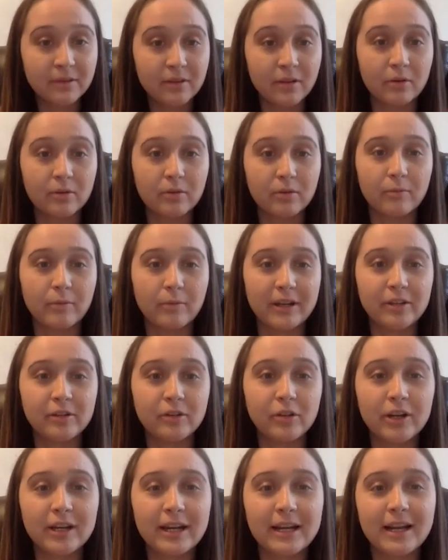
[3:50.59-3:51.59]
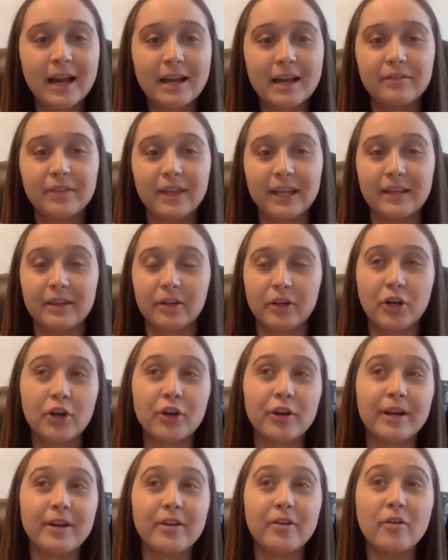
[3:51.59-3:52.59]
So when you look at kind of like the
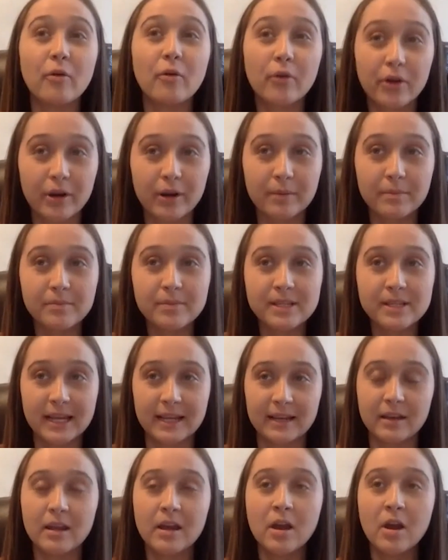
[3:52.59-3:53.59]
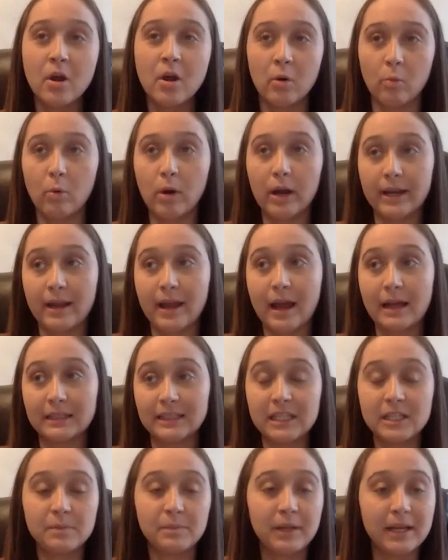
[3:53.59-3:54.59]
current norms and what
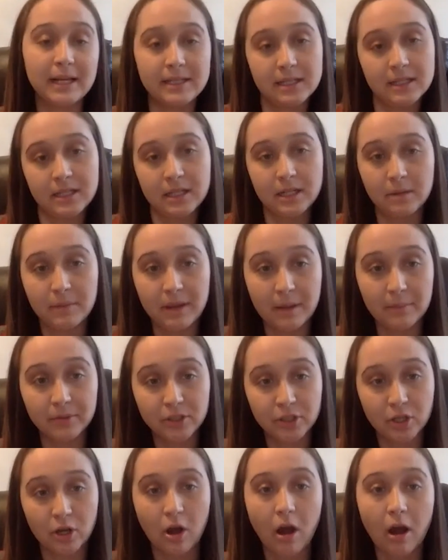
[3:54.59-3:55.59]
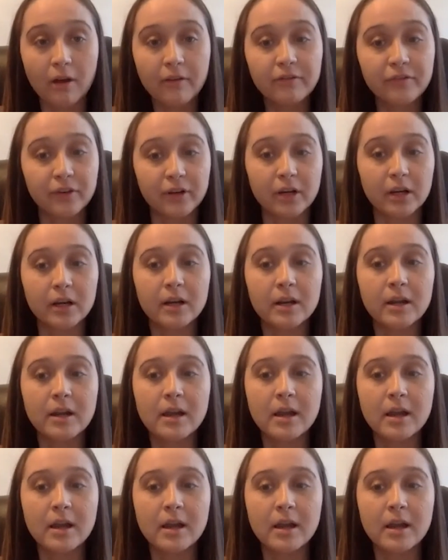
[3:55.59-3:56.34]
Ellies Place is going to be able to offer,